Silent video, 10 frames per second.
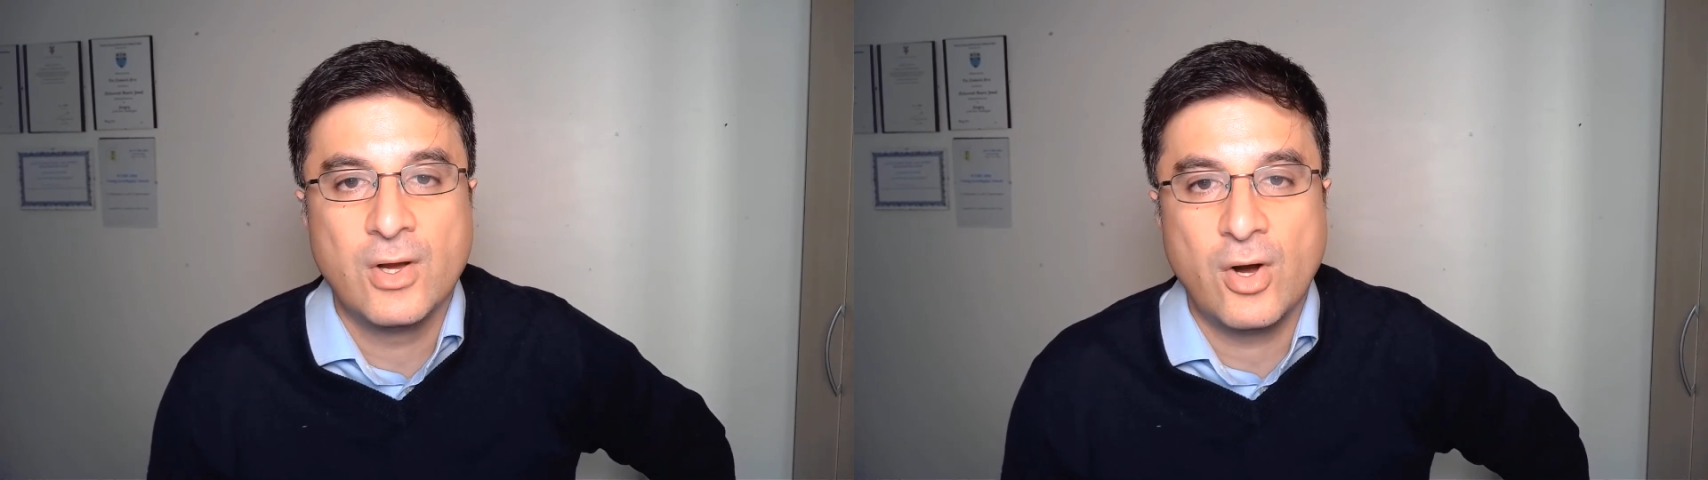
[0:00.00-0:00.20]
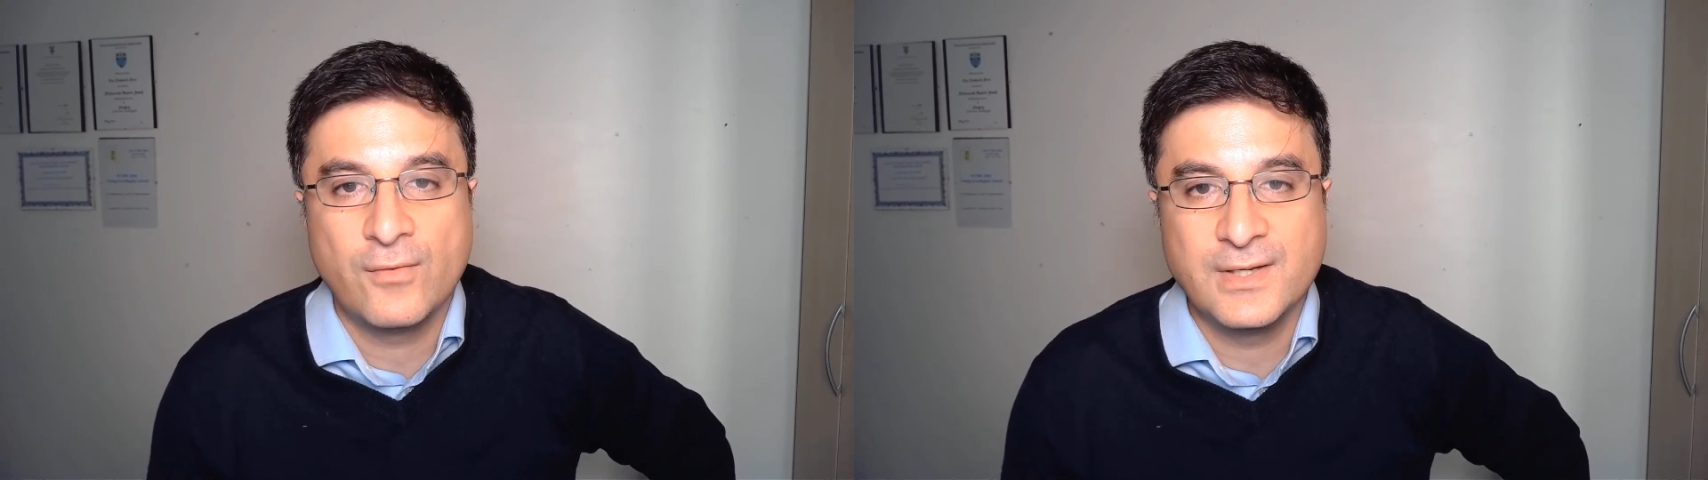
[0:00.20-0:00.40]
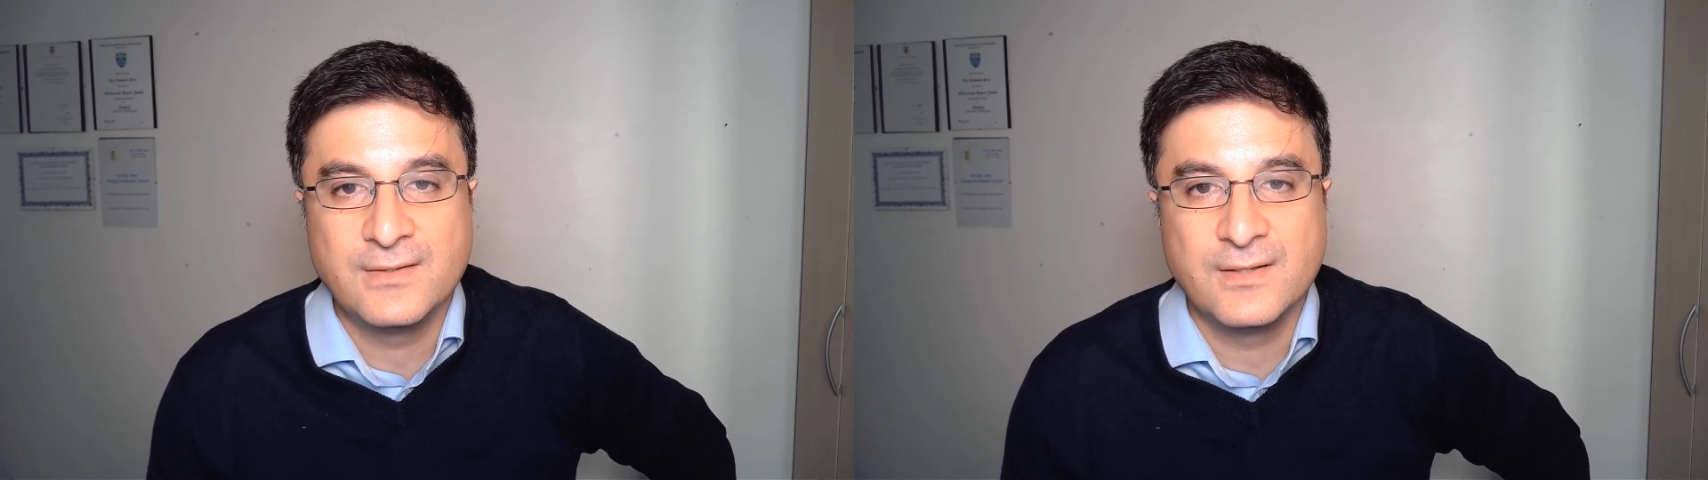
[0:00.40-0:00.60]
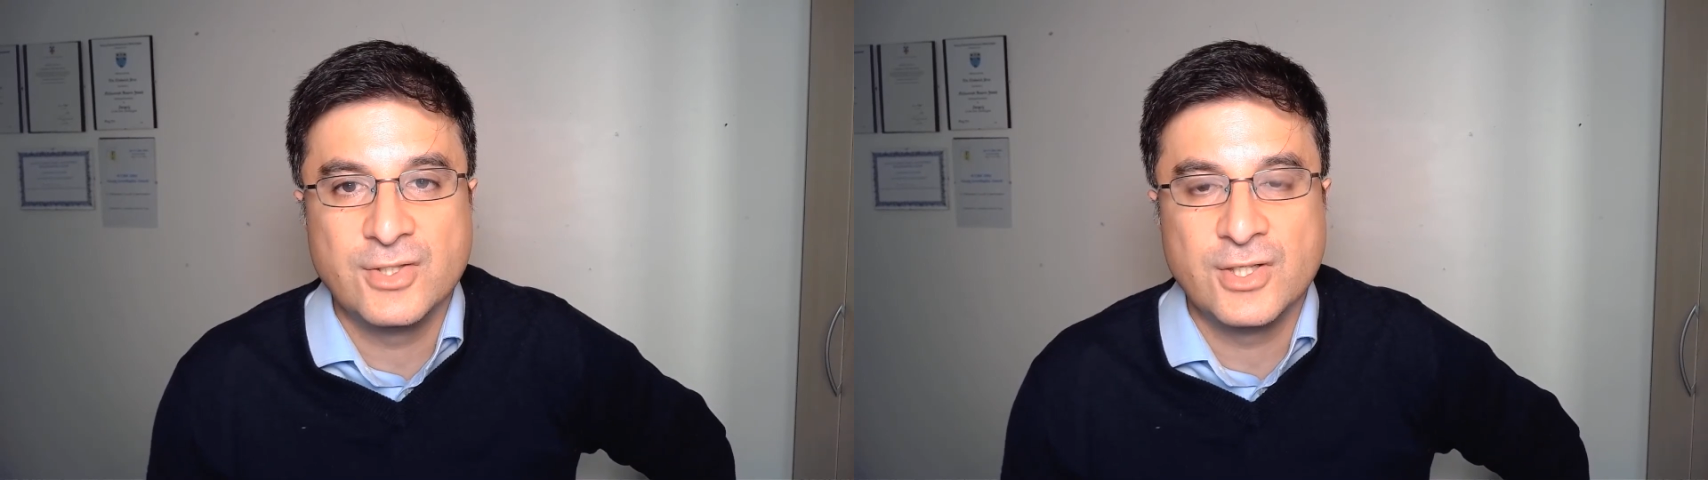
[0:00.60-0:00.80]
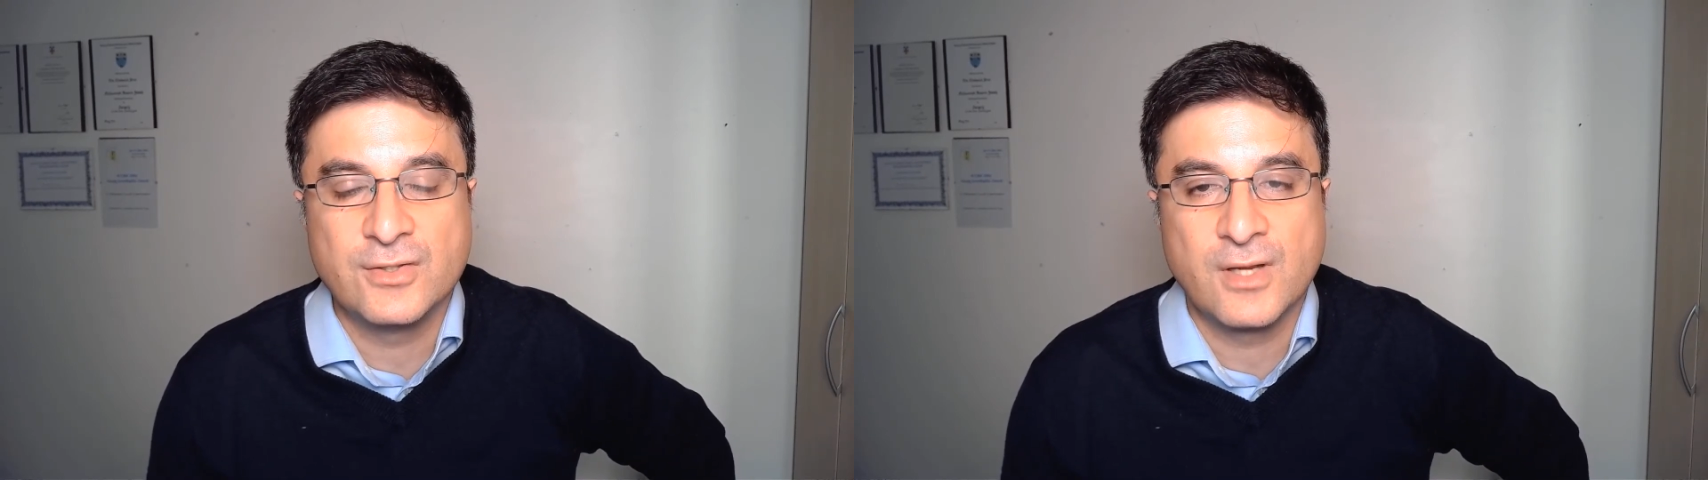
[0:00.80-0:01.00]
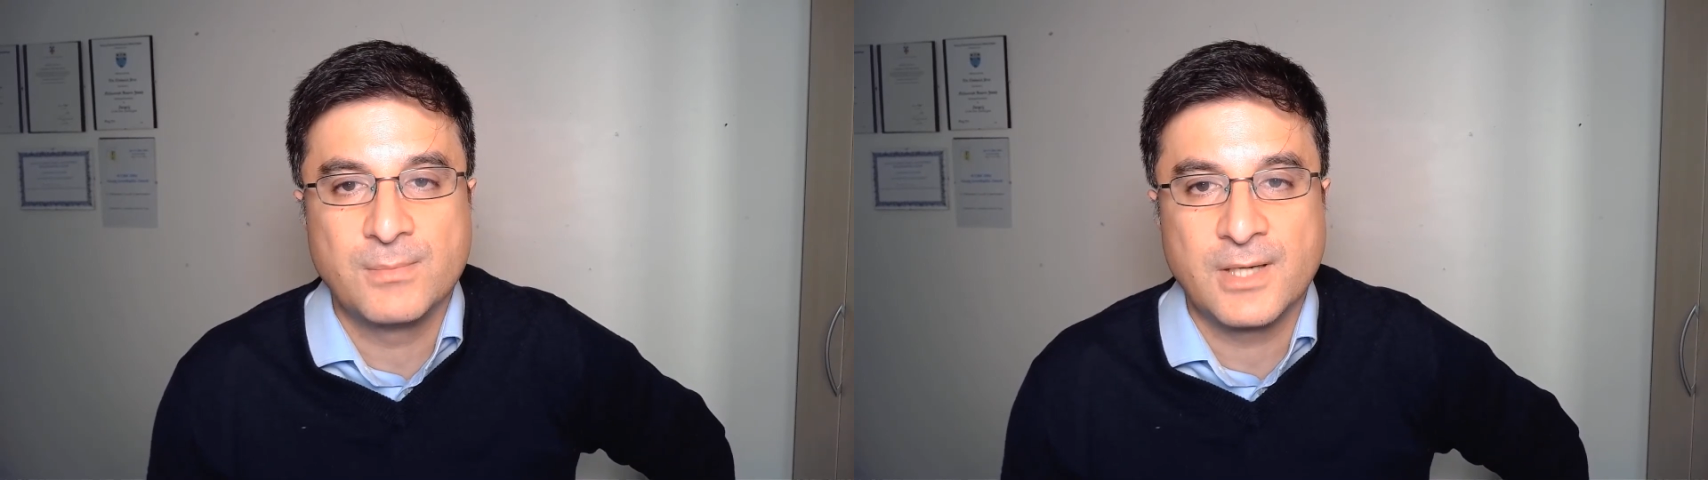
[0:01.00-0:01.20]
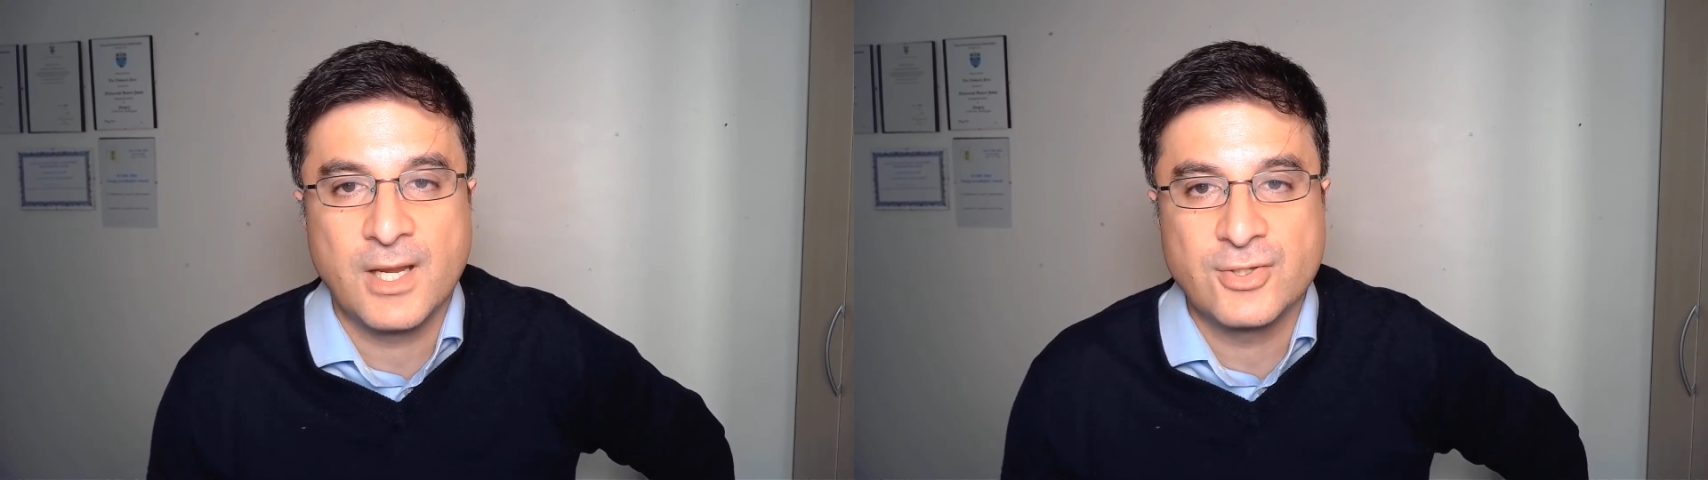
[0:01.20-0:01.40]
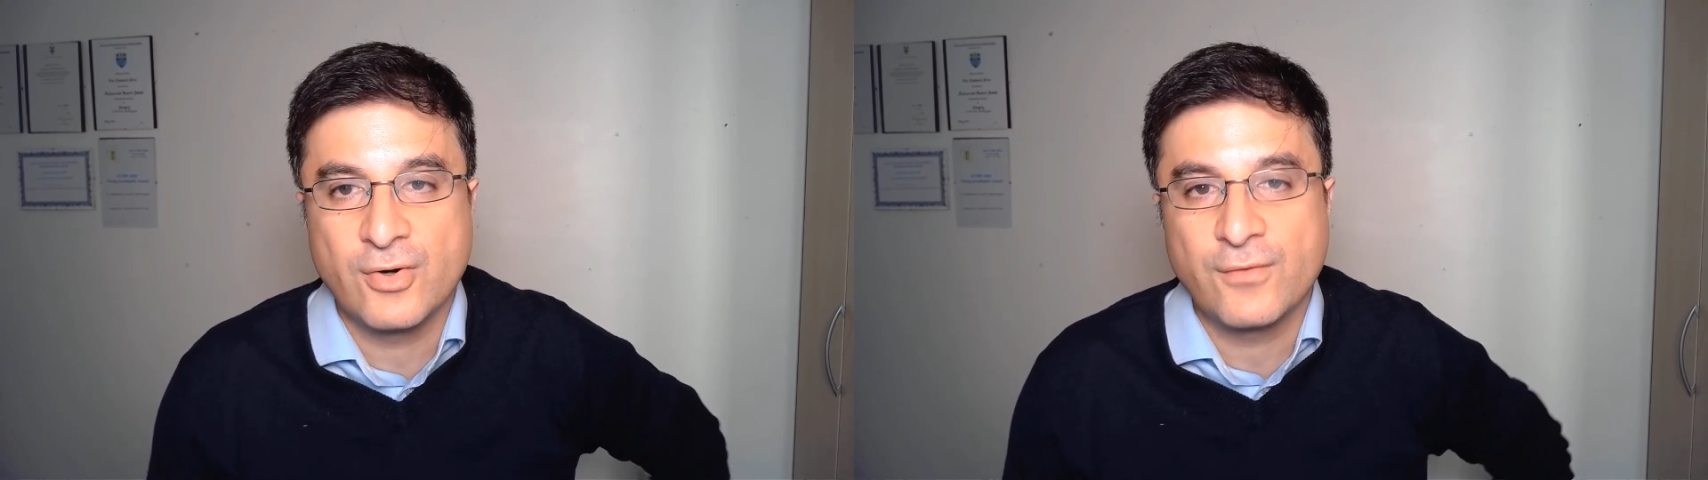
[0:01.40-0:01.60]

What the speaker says: of ECG interpretation,